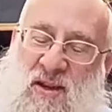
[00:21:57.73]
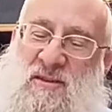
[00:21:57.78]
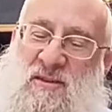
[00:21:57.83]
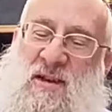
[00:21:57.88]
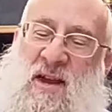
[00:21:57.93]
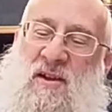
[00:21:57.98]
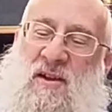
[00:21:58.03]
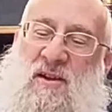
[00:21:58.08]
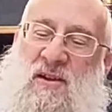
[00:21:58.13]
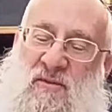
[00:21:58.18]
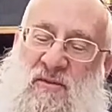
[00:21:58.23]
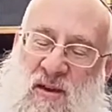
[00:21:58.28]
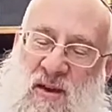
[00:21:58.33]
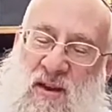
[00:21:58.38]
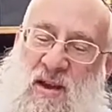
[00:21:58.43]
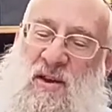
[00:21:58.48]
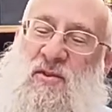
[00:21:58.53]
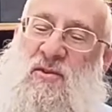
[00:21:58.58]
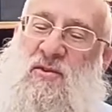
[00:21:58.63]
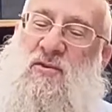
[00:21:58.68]
channel of
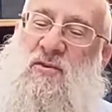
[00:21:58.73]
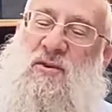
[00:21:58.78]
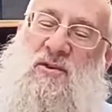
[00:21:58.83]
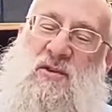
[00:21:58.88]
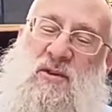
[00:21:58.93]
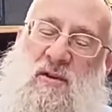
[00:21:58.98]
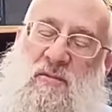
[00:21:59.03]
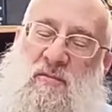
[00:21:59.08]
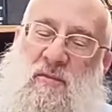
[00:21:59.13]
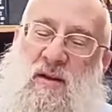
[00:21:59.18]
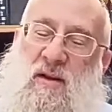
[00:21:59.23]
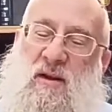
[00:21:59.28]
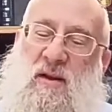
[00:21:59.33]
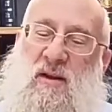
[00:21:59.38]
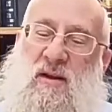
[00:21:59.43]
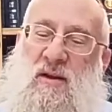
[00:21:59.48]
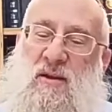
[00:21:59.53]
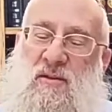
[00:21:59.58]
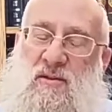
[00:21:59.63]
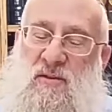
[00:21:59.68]
connection to Hashem,
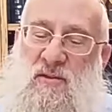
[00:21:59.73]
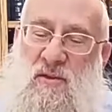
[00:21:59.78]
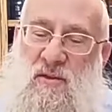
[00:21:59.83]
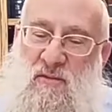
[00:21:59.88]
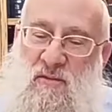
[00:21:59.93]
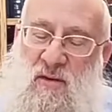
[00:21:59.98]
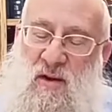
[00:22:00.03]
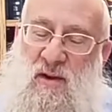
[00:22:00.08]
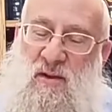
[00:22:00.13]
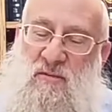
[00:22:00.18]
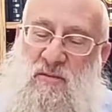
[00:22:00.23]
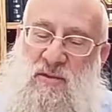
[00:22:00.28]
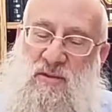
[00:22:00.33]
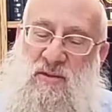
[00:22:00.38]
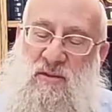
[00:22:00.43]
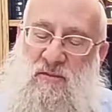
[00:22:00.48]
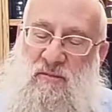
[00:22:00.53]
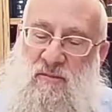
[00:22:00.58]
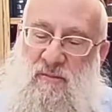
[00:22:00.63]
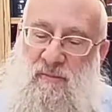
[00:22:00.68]
to the divine
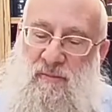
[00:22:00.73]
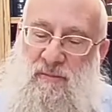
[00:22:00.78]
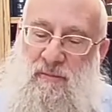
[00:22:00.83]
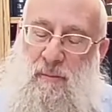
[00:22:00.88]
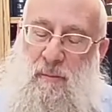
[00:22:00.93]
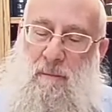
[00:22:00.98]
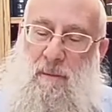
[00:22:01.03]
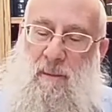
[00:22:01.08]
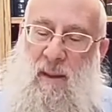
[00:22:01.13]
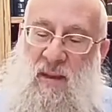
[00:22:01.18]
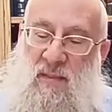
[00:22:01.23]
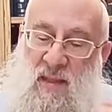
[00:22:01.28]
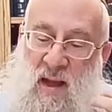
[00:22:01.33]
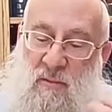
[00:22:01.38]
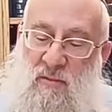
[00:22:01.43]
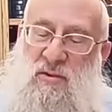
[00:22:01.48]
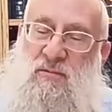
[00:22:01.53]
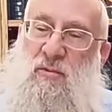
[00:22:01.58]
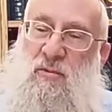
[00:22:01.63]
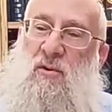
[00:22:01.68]
wisdom. And
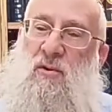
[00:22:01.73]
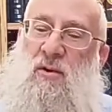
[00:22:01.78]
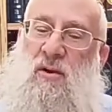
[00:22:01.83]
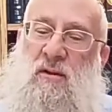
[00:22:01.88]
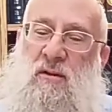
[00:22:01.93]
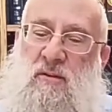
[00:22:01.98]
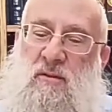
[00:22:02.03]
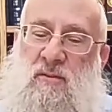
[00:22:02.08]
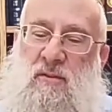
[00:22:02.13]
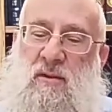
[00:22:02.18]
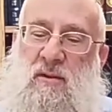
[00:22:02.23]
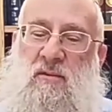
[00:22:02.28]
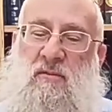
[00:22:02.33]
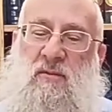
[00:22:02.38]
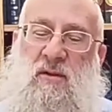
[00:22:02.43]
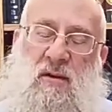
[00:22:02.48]
that was broken. We